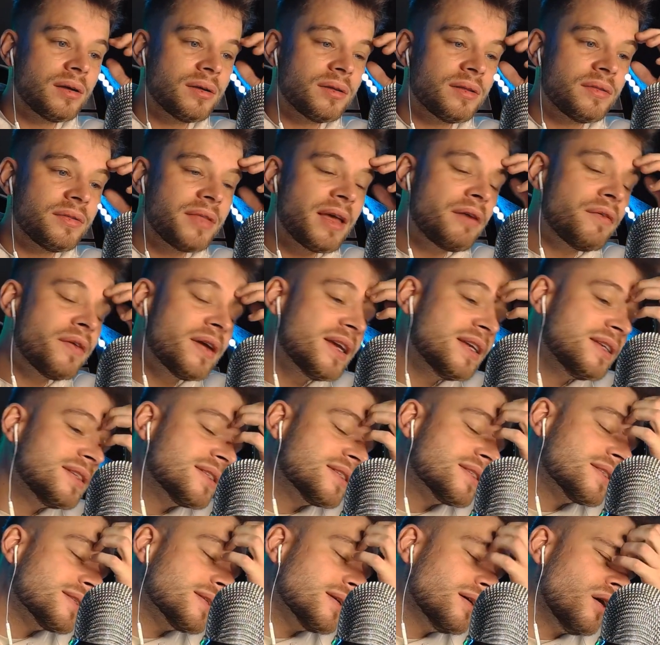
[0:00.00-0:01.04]
there
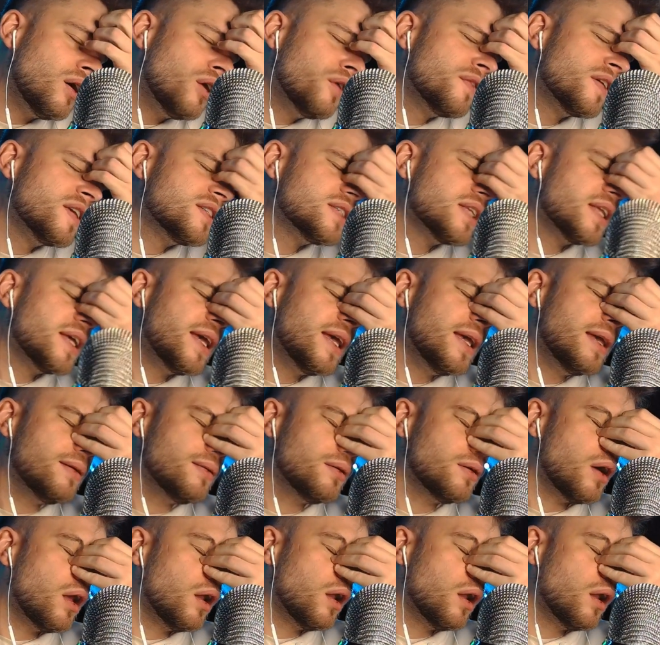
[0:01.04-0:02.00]
is obviously a